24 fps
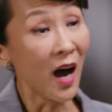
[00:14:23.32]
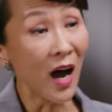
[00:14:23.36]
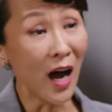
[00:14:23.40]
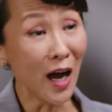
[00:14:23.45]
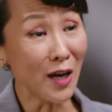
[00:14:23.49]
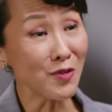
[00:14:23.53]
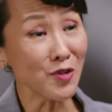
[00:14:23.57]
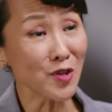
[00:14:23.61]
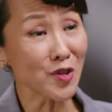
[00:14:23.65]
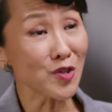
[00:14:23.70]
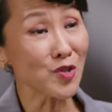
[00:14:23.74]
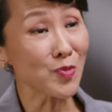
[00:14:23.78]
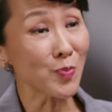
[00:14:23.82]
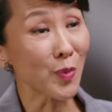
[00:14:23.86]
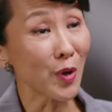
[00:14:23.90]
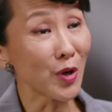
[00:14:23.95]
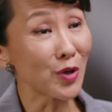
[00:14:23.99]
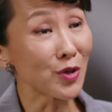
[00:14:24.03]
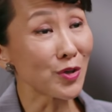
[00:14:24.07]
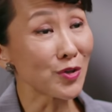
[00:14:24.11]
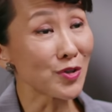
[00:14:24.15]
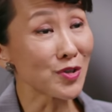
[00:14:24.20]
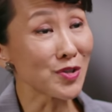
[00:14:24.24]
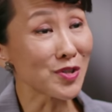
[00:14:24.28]
I've just
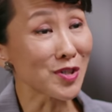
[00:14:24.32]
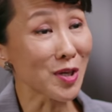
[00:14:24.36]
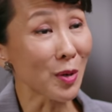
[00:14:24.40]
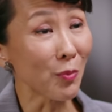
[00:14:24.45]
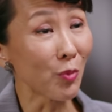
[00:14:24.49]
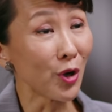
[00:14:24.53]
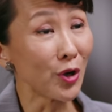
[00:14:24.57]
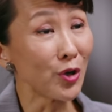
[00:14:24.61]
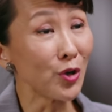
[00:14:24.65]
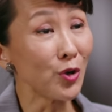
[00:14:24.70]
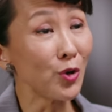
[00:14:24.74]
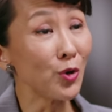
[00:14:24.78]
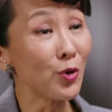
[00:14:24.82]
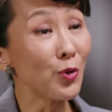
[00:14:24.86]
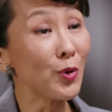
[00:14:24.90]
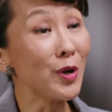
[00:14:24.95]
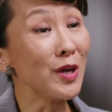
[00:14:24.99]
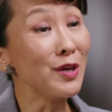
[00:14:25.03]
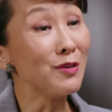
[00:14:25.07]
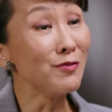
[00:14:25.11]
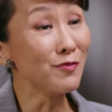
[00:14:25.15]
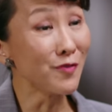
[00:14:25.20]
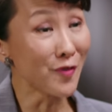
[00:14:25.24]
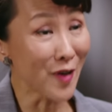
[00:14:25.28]
spoken to someone who
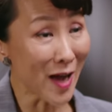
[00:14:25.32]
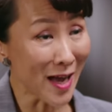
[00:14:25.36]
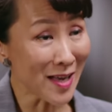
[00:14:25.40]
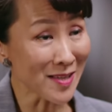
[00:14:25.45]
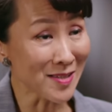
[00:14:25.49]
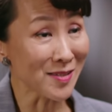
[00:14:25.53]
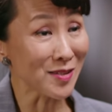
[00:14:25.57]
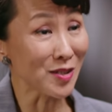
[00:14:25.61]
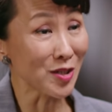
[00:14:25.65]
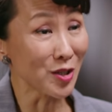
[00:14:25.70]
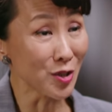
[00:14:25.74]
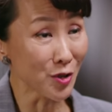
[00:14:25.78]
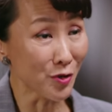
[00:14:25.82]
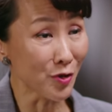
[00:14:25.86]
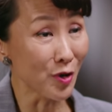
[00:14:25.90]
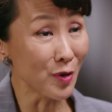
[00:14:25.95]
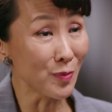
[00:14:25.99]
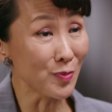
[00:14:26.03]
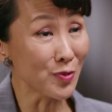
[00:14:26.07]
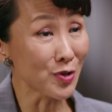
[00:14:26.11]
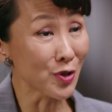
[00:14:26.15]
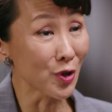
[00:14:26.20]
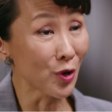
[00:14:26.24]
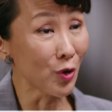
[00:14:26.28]
invests in
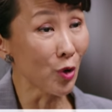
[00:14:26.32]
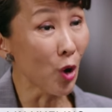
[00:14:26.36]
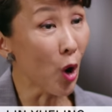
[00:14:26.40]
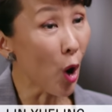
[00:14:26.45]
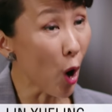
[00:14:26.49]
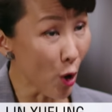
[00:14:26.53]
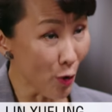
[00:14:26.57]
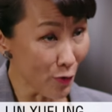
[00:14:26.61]
crypto